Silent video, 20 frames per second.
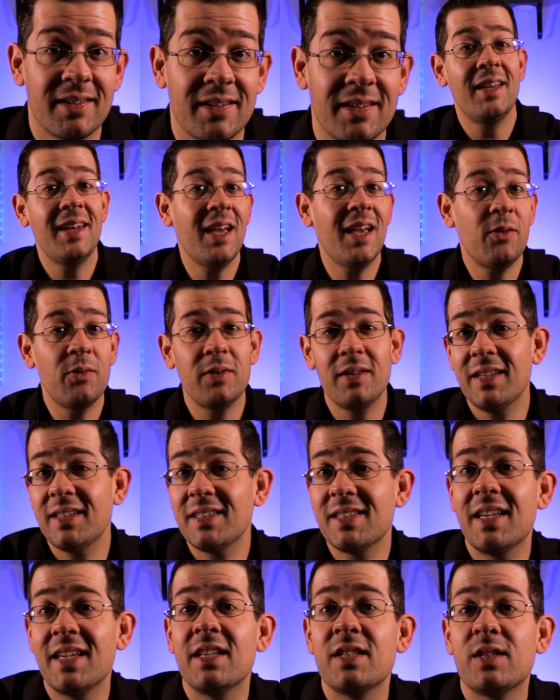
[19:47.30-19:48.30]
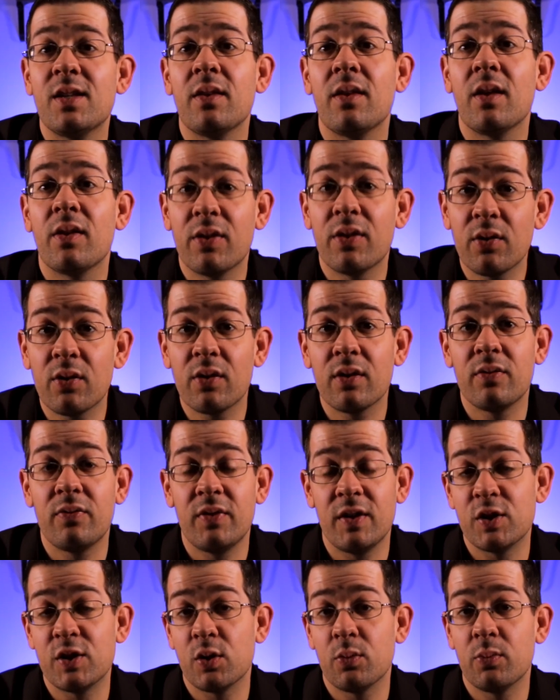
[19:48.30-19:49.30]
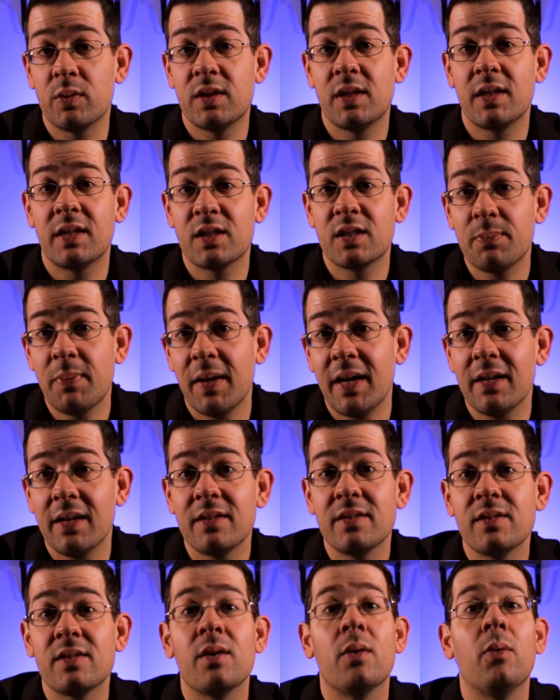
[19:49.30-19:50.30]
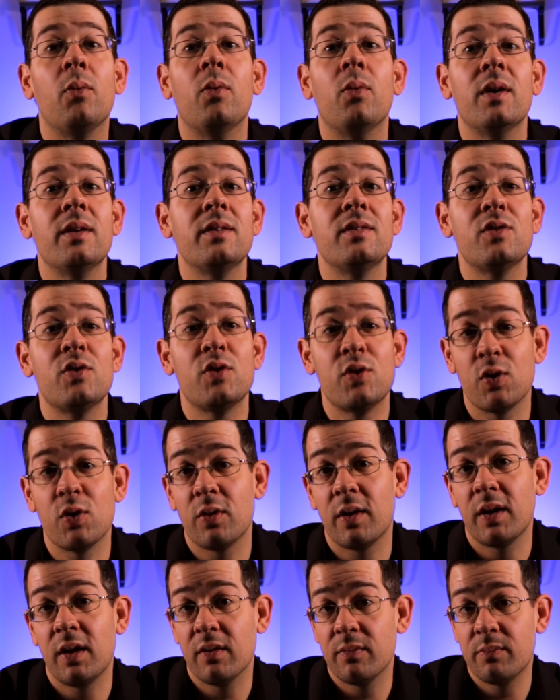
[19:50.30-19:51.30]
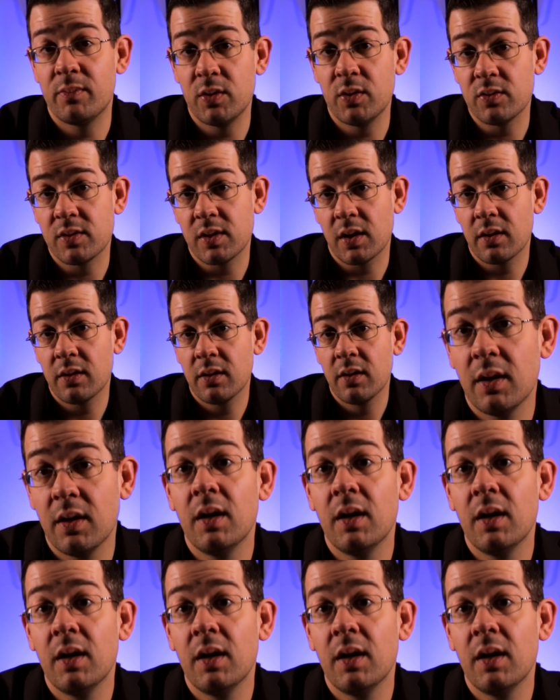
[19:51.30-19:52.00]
Now let's get to the third feature, which expands one's journey of music.